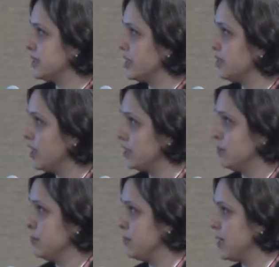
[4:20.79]
on the
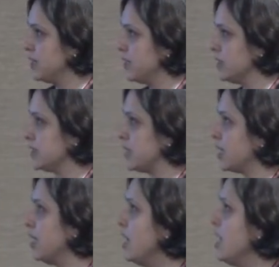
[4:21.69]
other
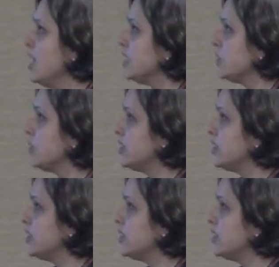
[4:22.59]
side. So the